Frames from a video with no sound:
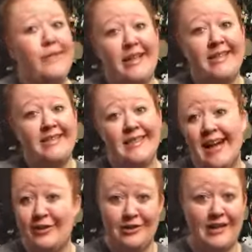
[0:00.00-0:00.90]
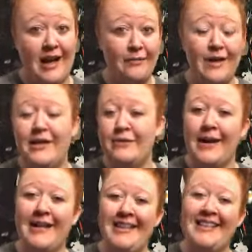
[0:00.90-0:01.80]
but I just got right in
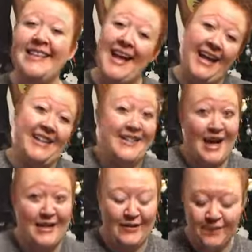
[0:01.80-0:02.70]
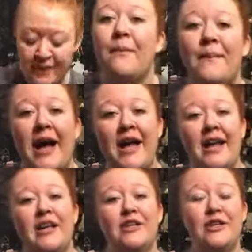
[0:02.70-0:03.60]
writing and I do.
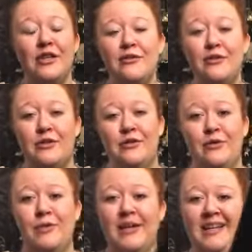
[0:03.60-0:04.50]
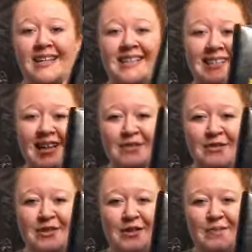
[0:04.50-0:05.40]
My YouTube
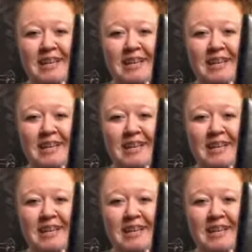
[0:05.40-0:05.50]
schedule is going to